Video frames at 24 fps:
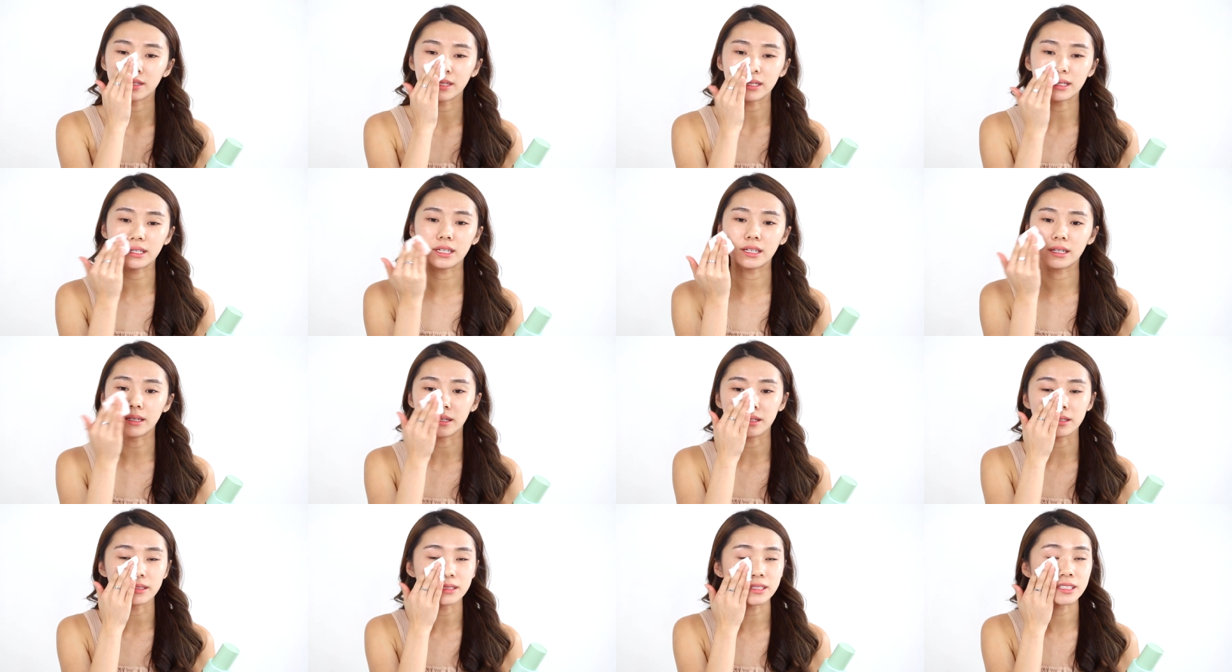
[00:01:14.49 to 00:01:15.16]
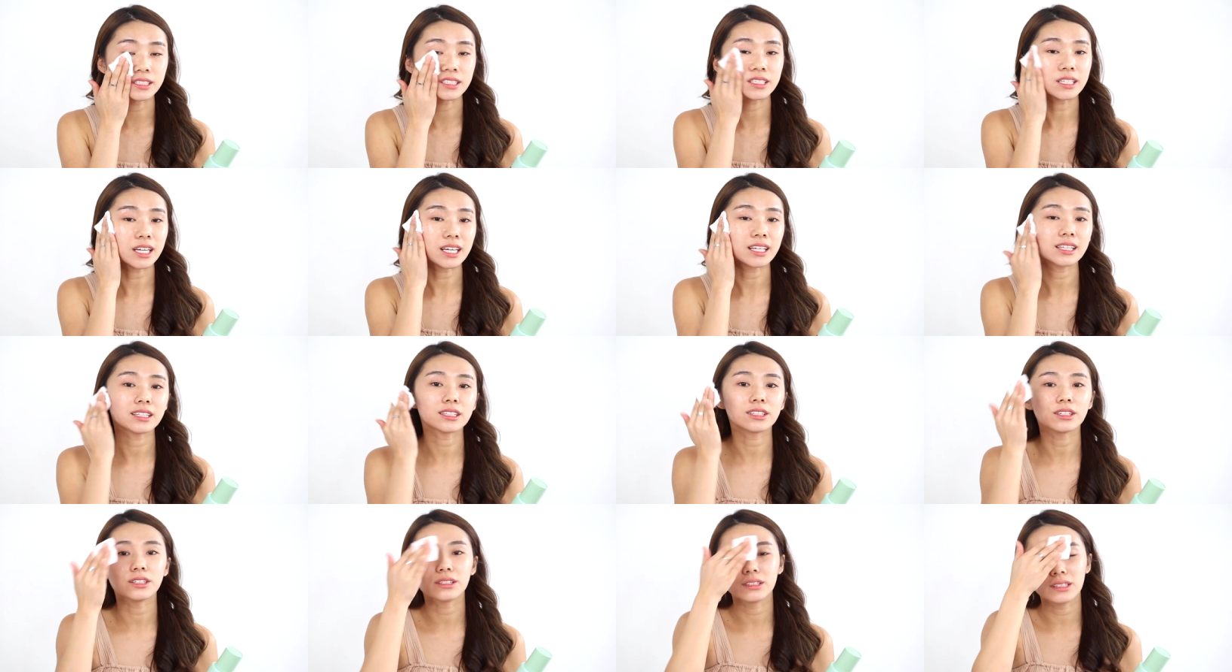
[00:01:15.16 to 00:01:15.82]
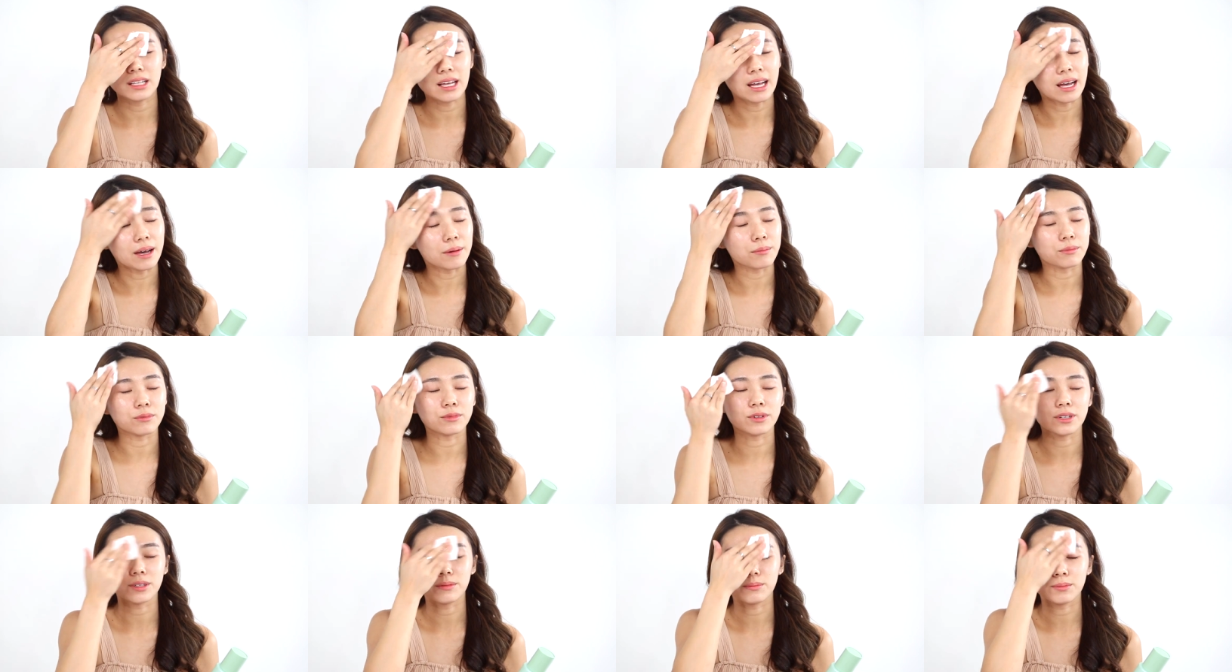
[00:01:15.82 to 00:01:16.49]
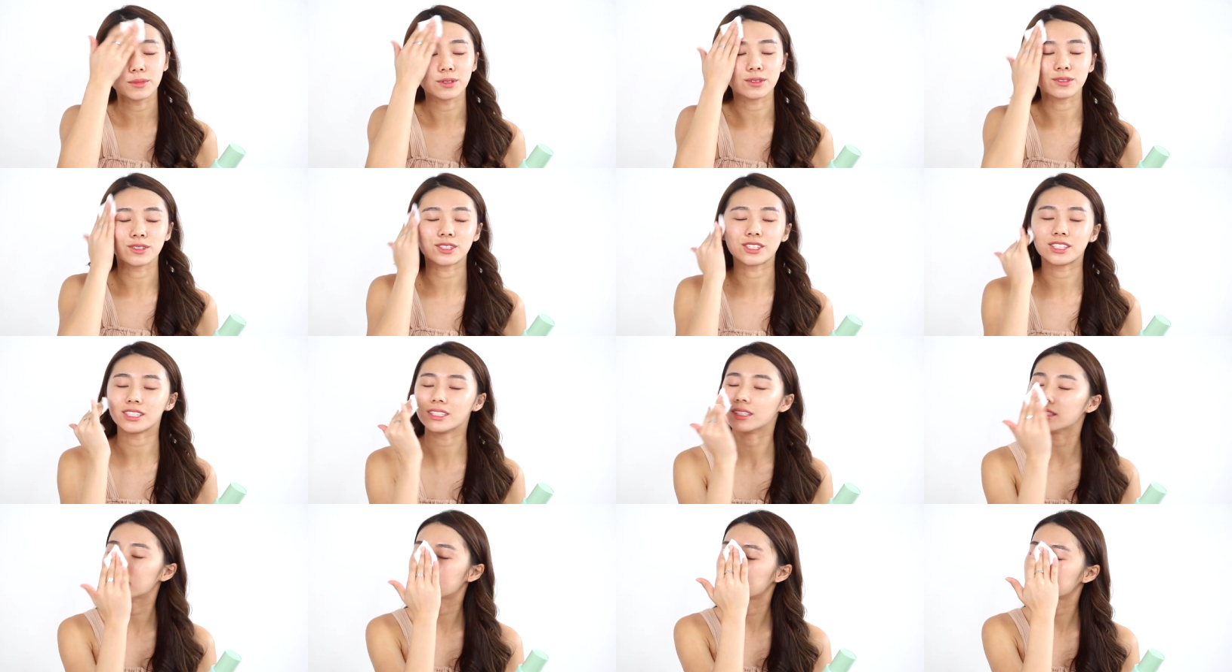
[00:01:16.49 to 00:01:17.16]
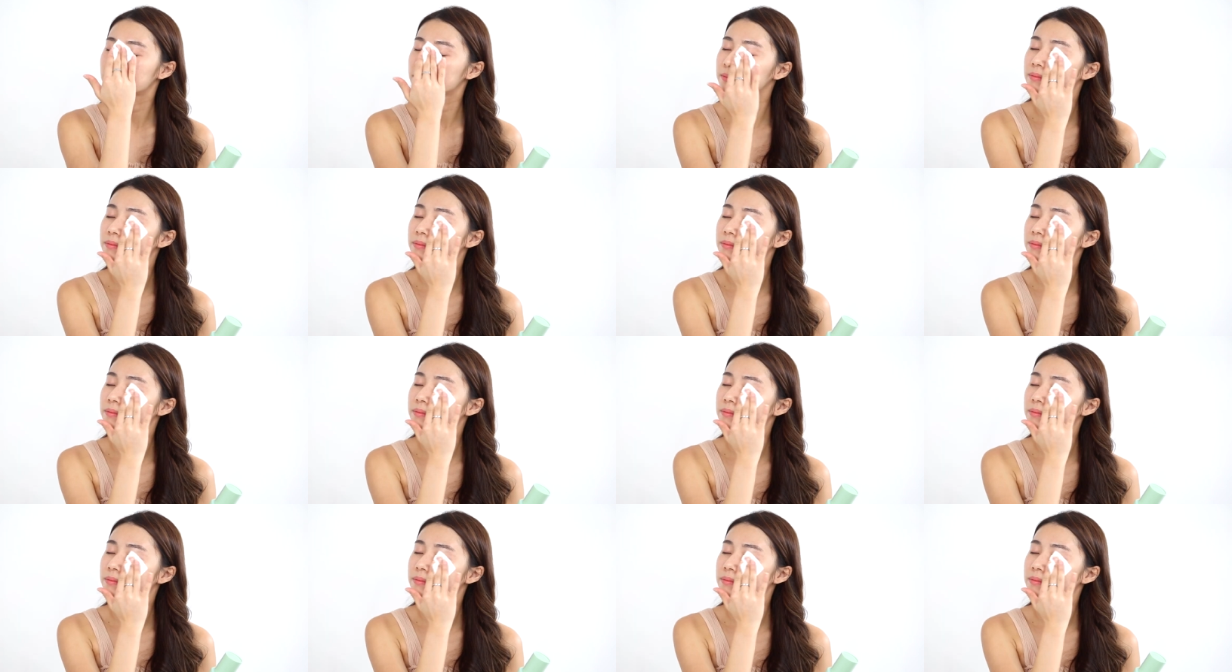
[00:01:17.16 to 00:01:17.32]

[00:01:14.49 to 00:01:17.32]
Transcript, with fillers: in a gentle upward motion.